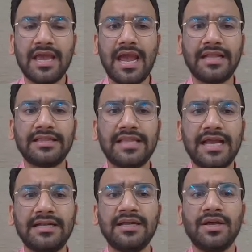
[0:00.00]
and
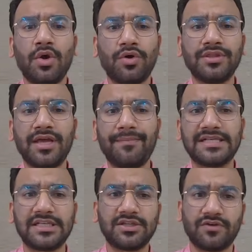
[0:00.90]
then on the
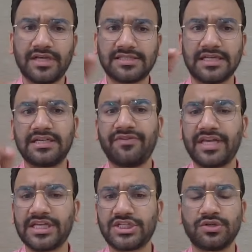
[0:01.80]
basis of the
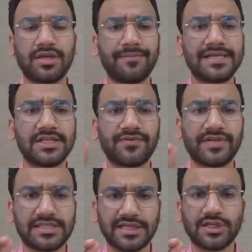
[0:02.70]
certification, on the basis of
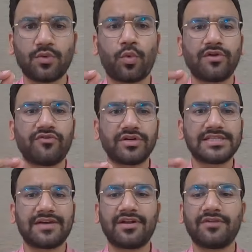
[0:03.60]
the section
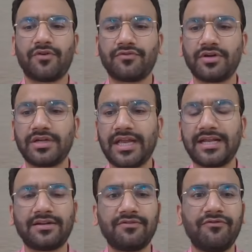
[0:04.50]
447,
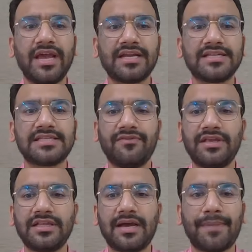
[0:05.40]
448, we are
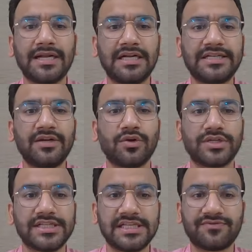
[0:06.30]
receiving the penalty
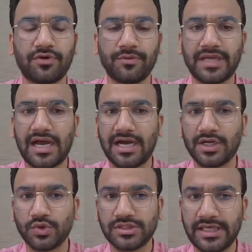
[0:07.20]
notices from the
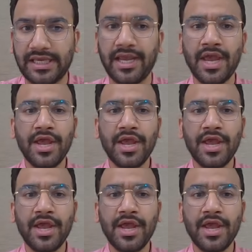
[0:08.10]
ROC.